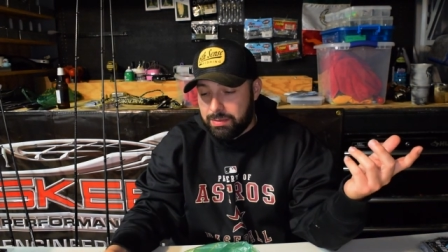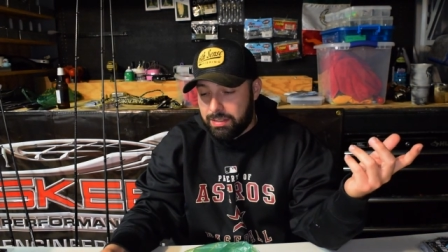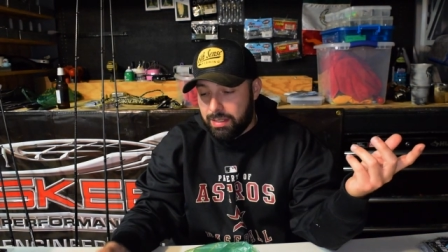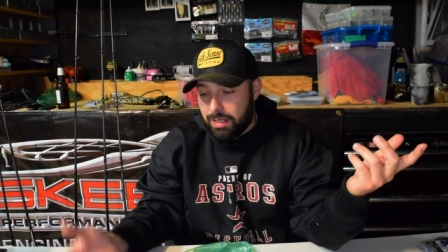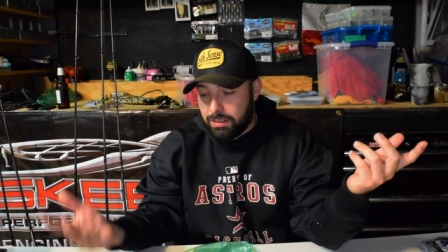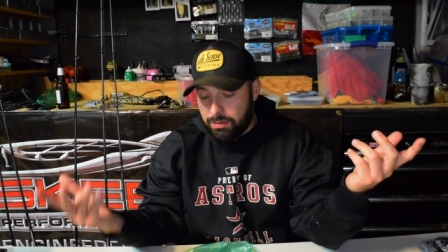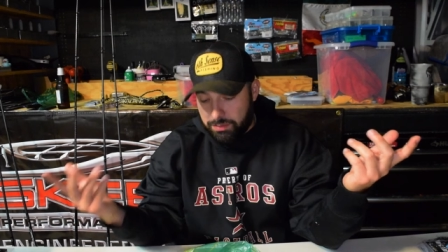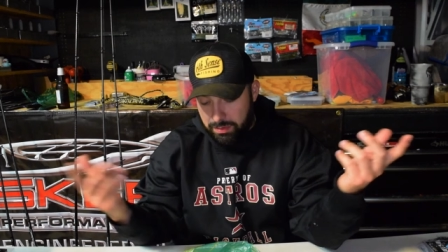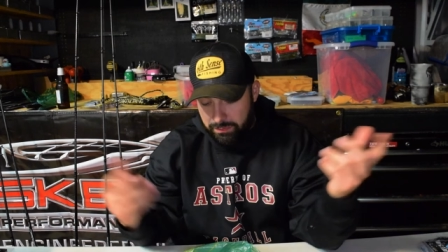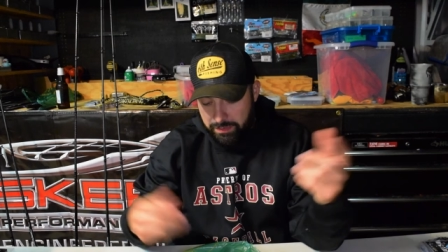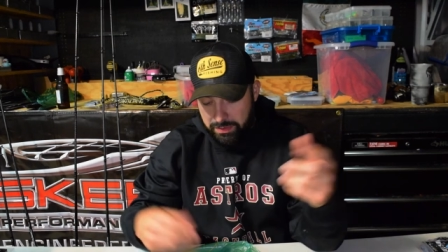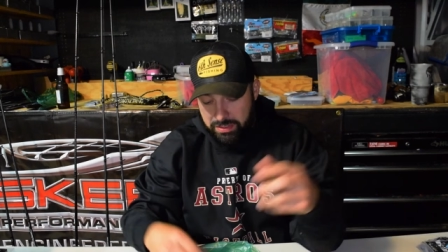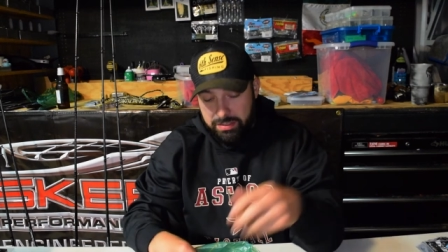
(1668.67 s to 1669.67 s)
You got to go to the
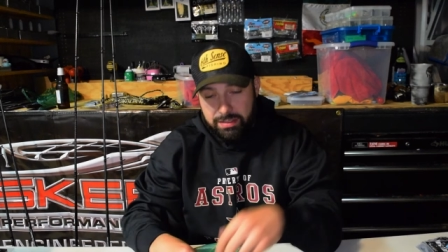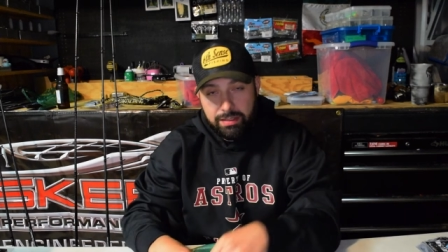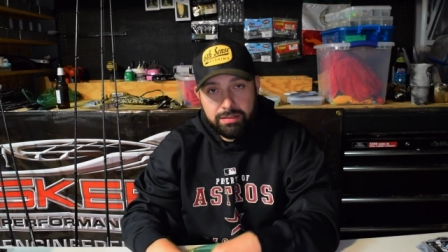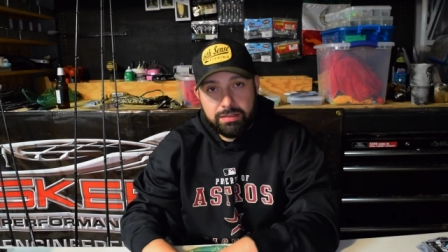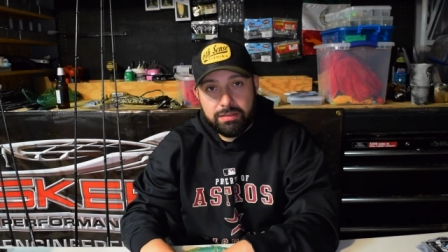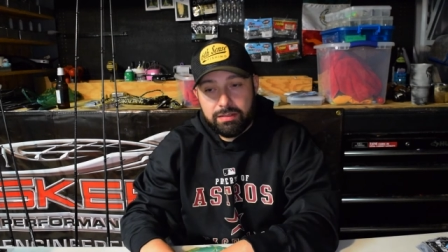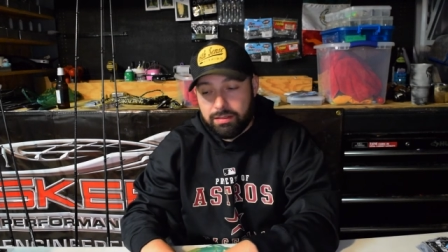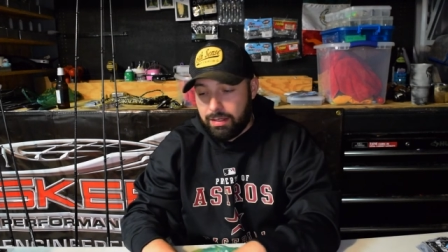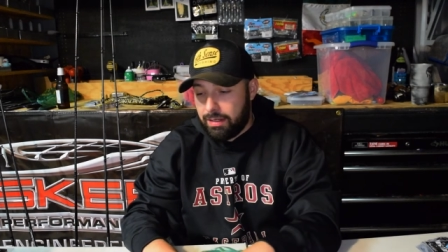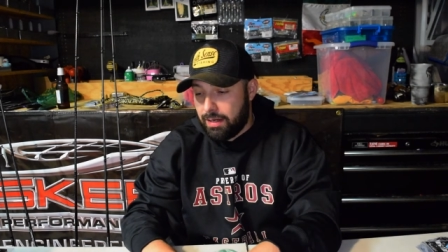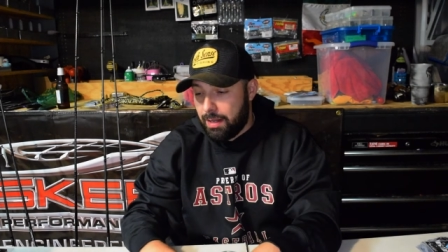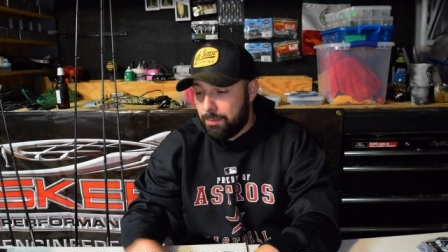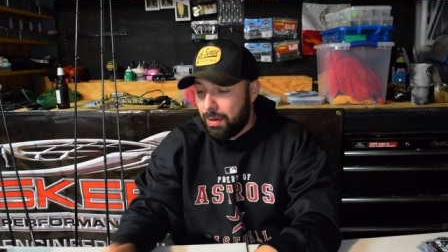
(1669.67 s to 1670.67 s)
fishy section, and
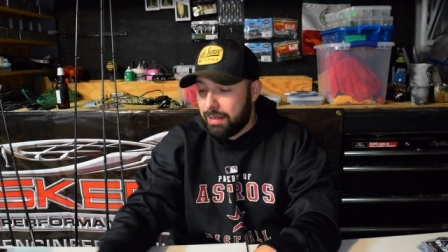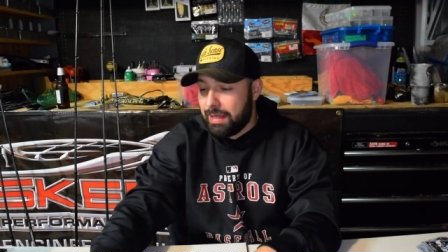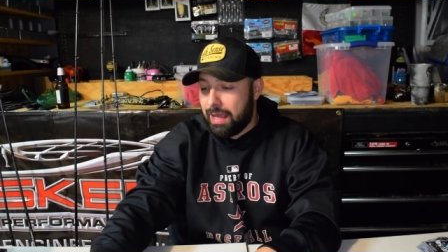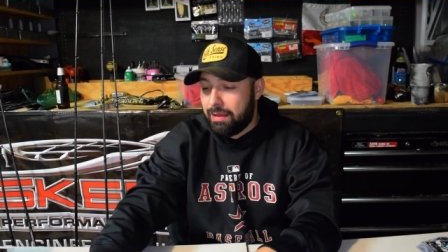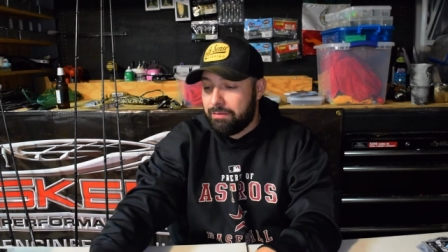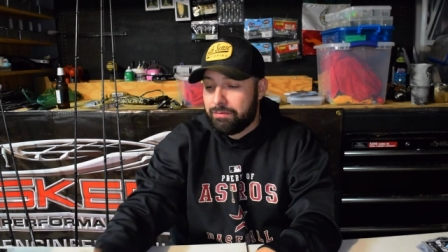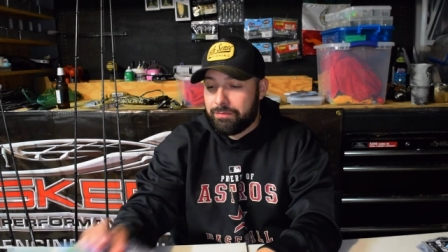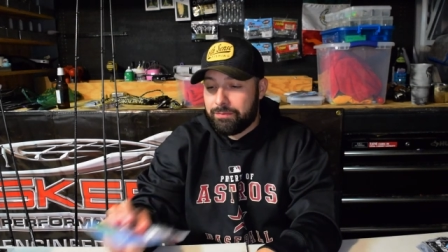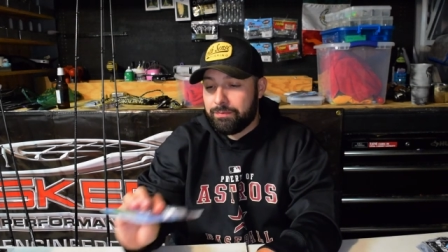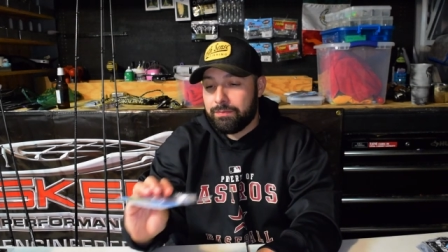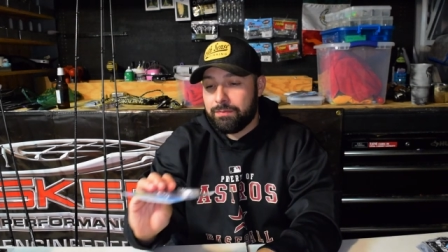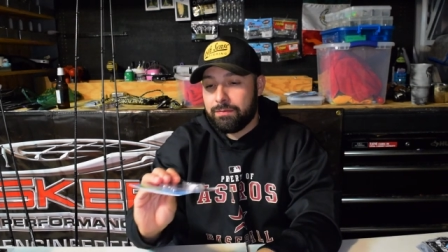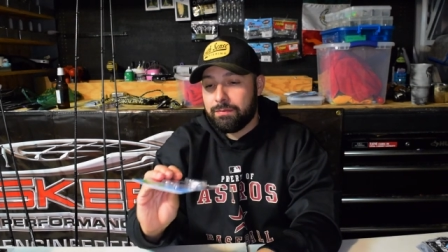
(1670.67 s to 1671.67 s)
I probably have
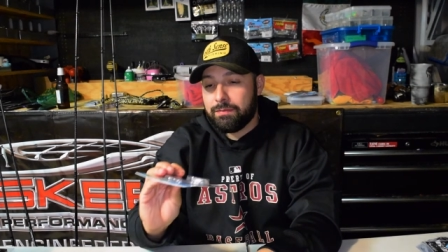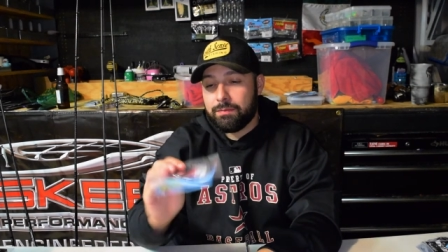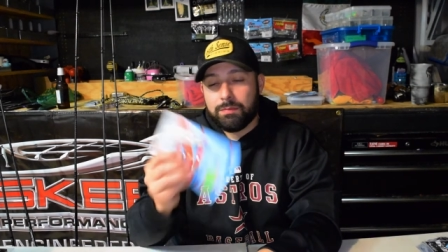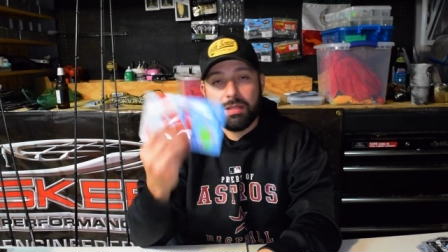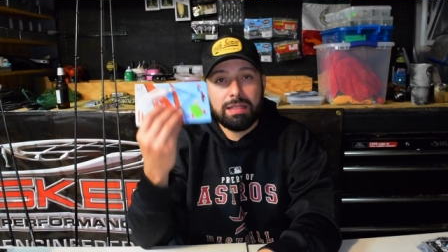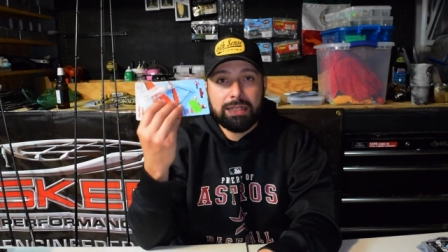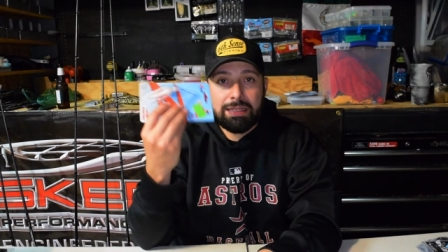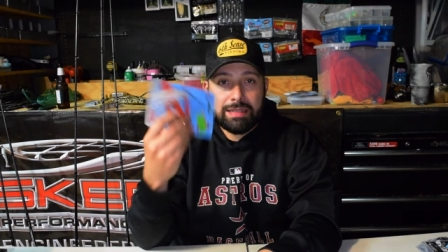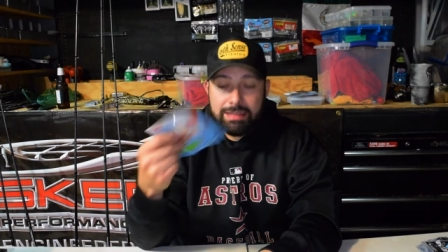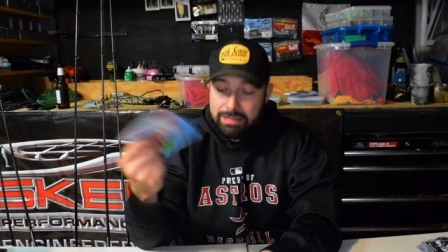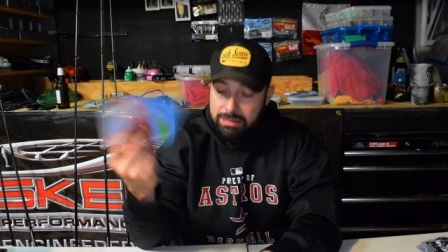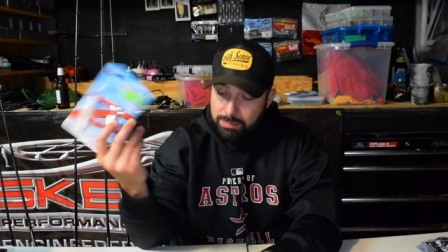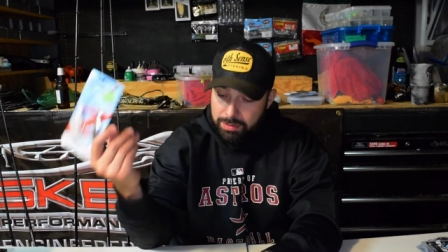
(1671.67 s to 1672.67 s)
plenty of
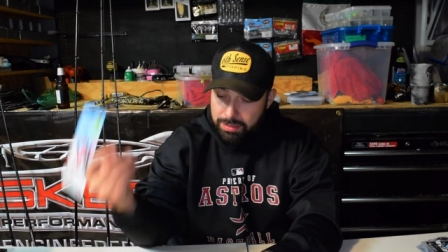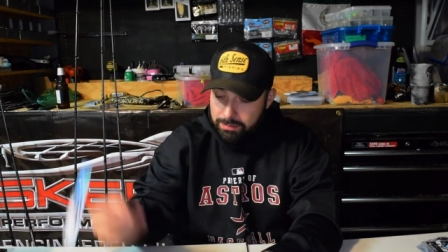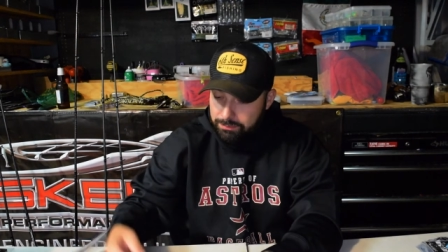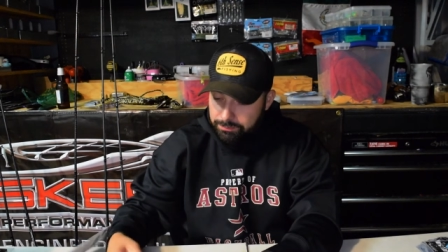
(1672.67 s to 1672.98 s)
these, but